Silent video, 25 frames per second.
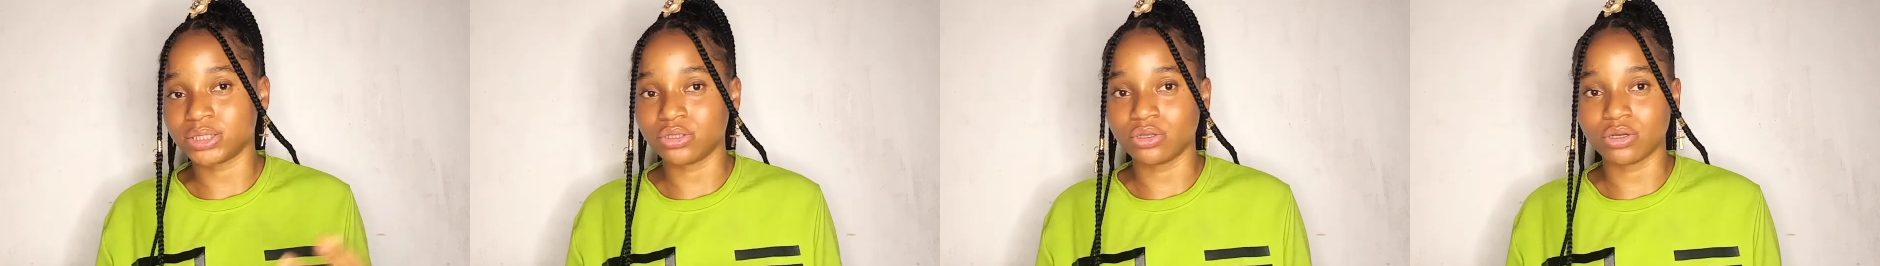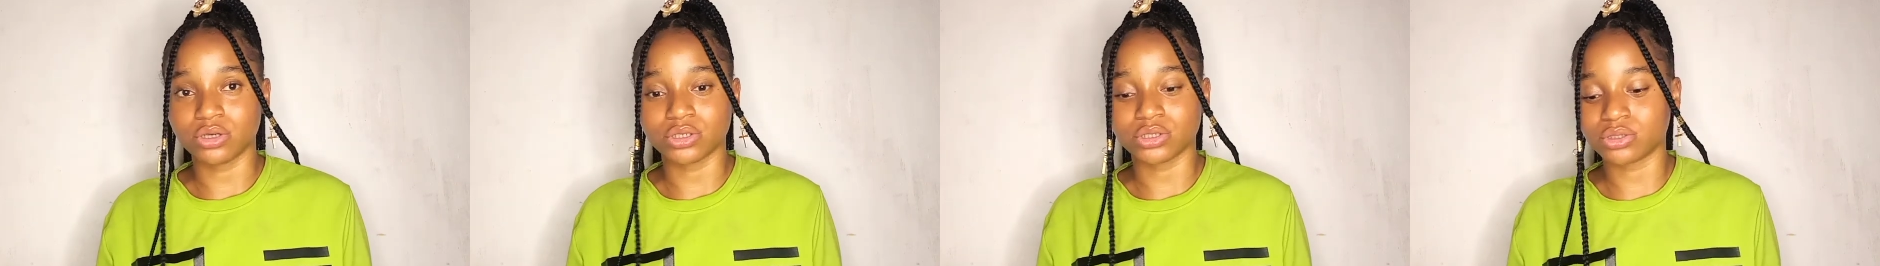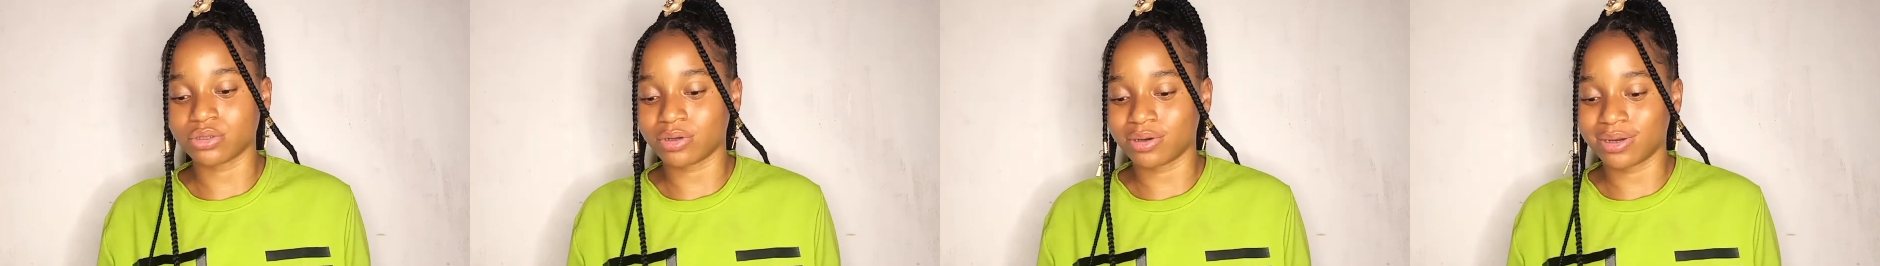it
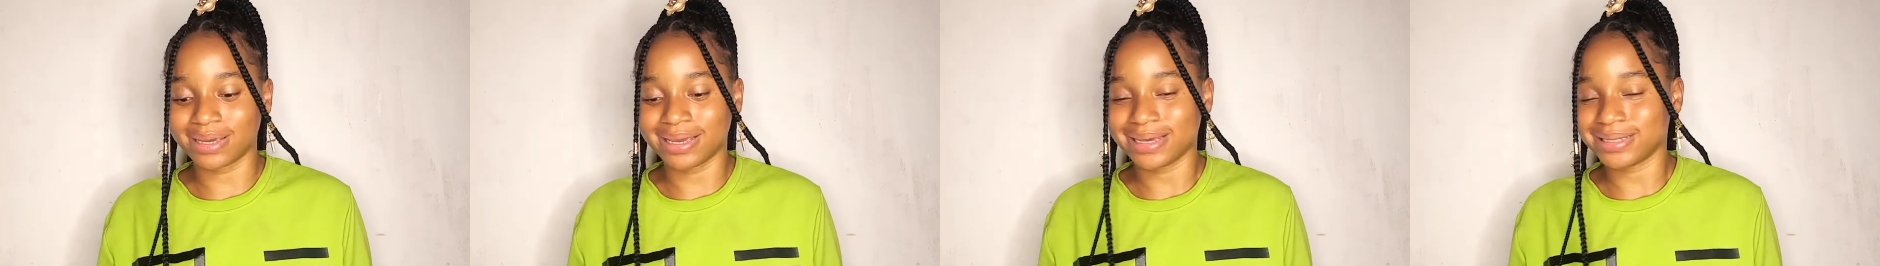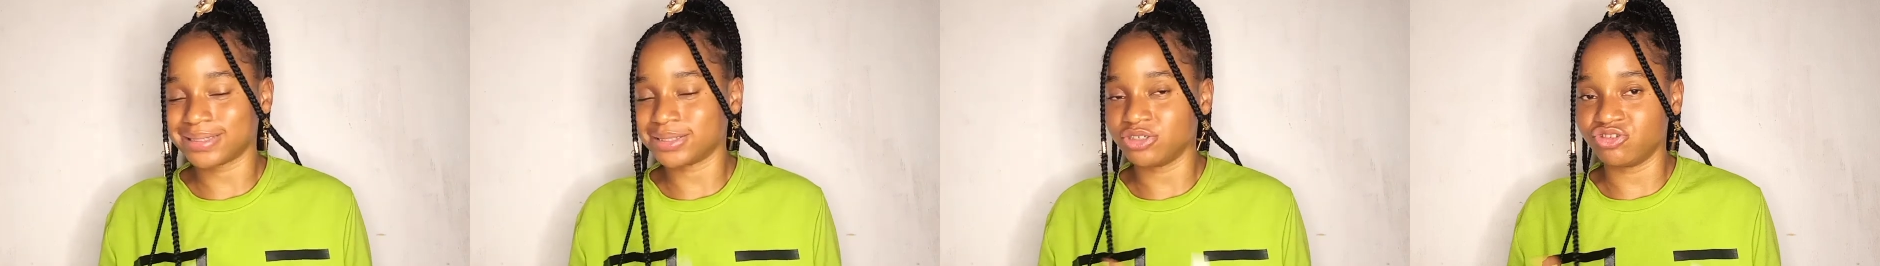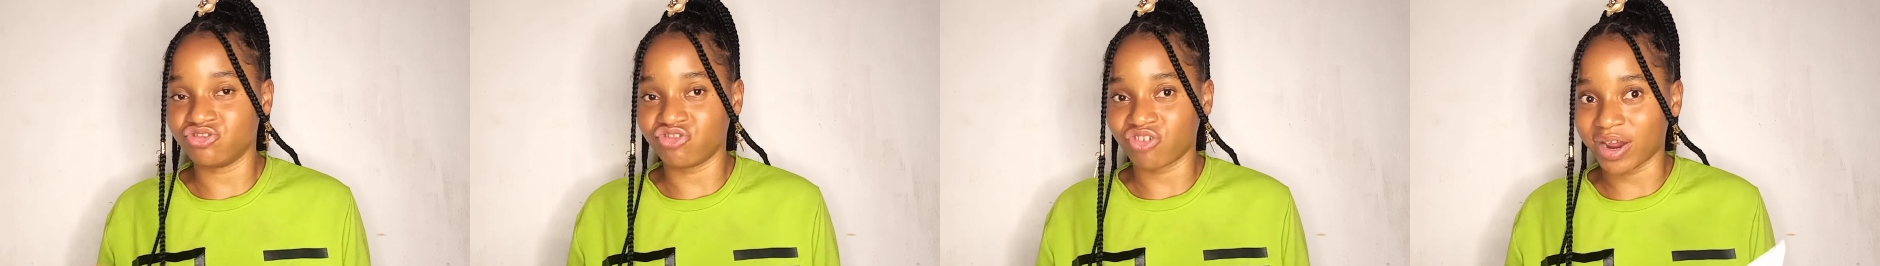does not
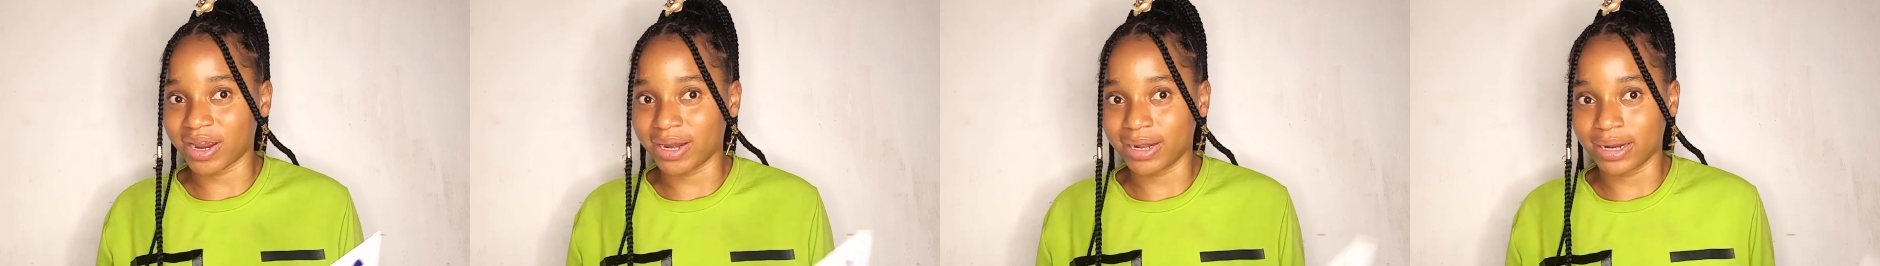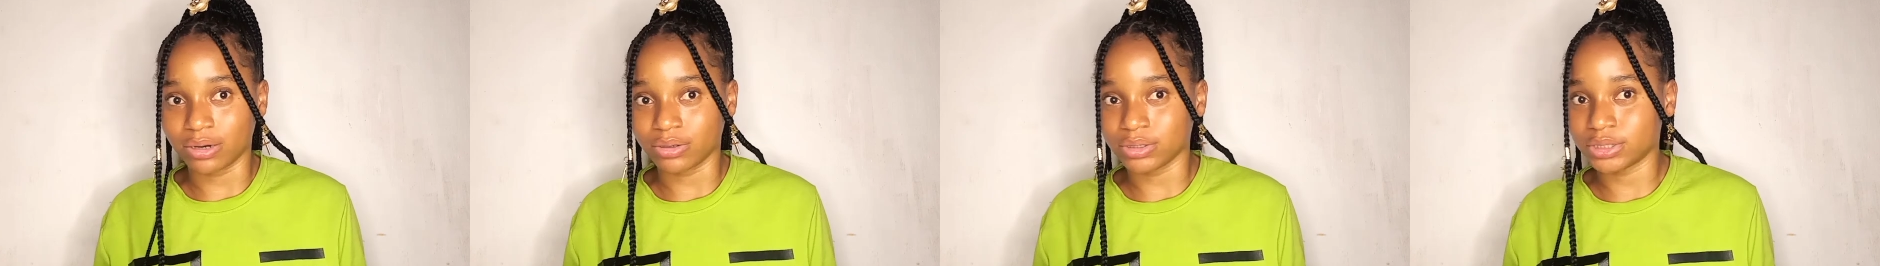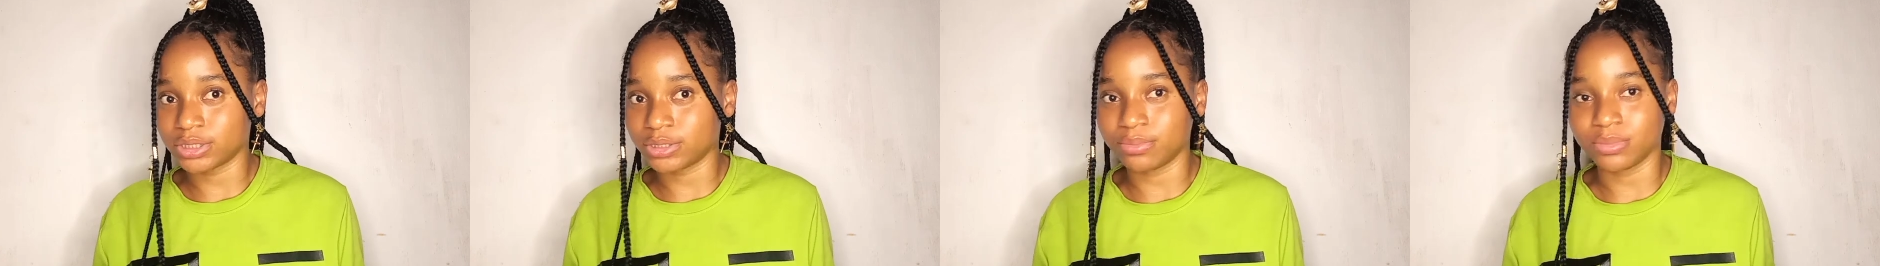get dried
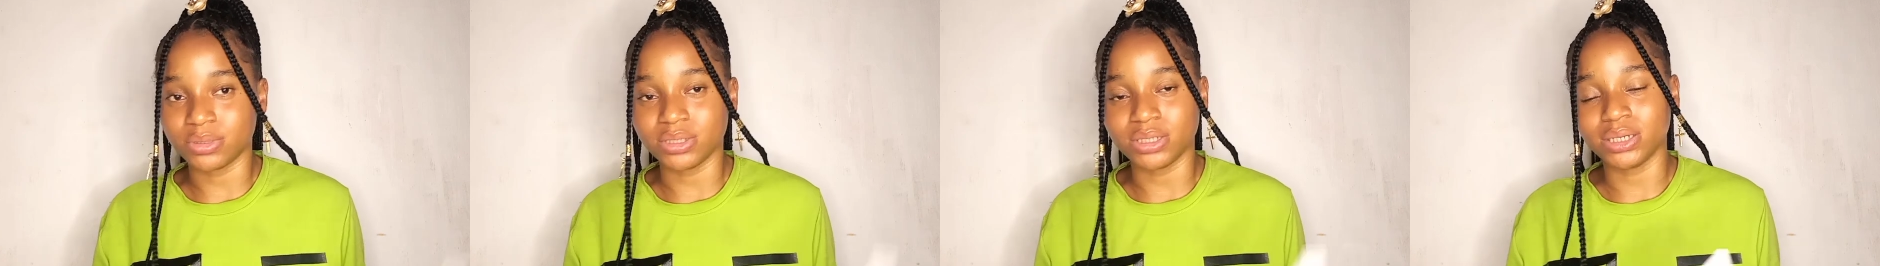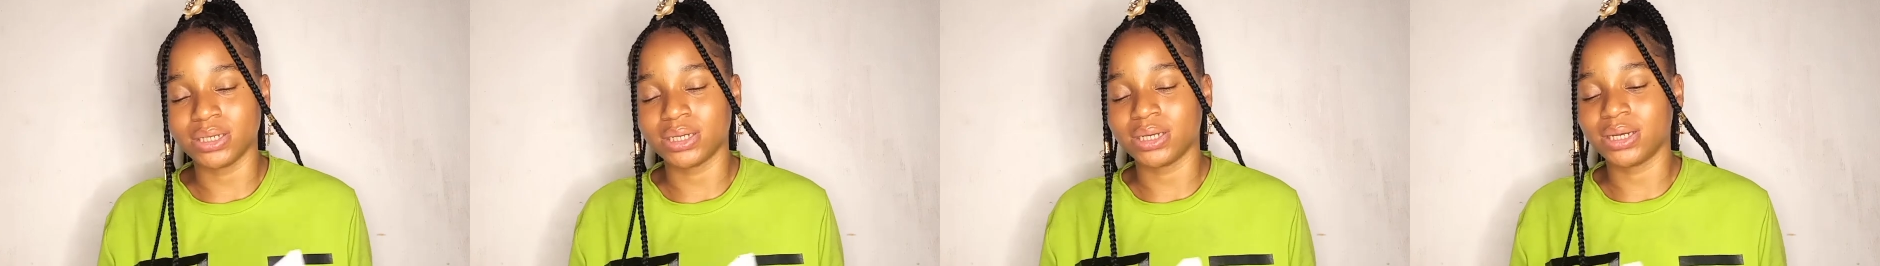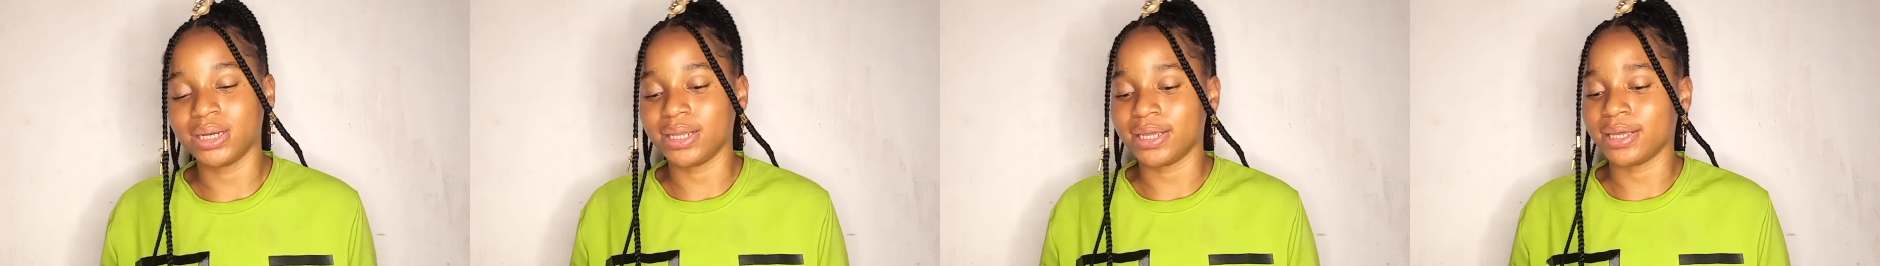out
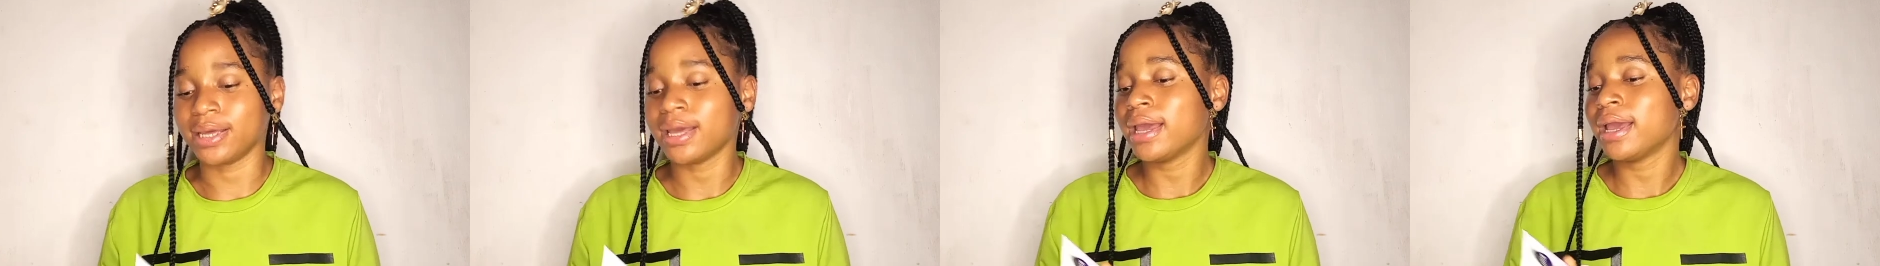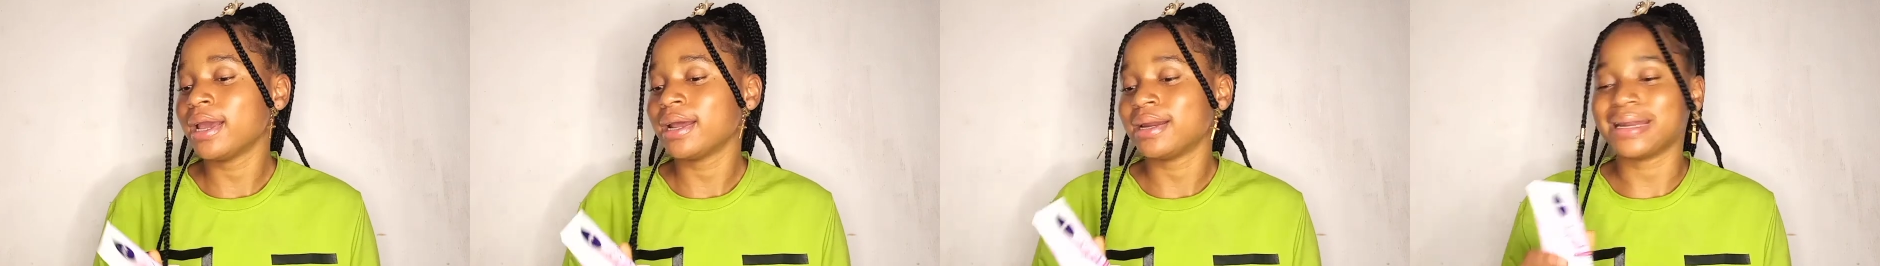immediately.